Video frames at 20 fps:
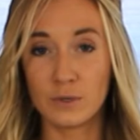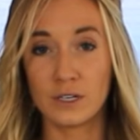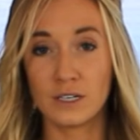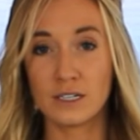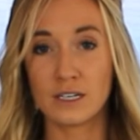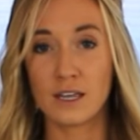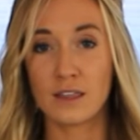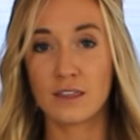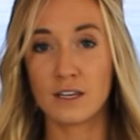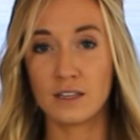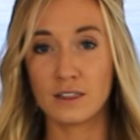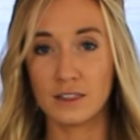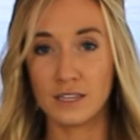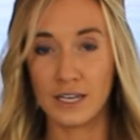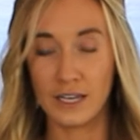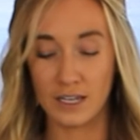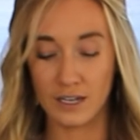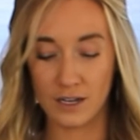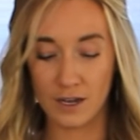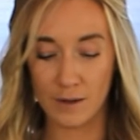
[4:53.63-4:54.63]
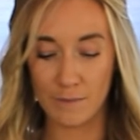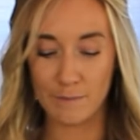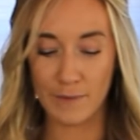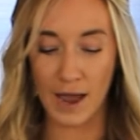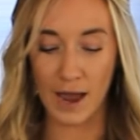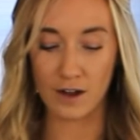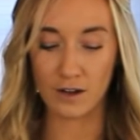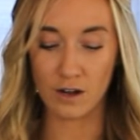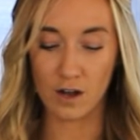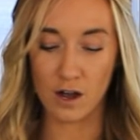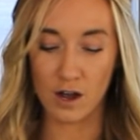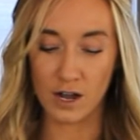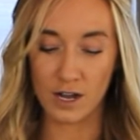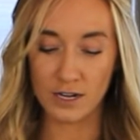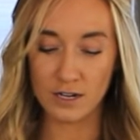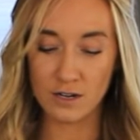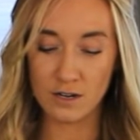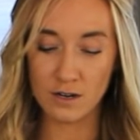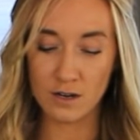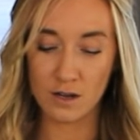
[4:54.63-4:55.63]
Put the lid back
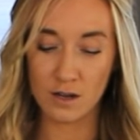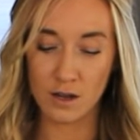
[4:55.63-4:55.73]
on.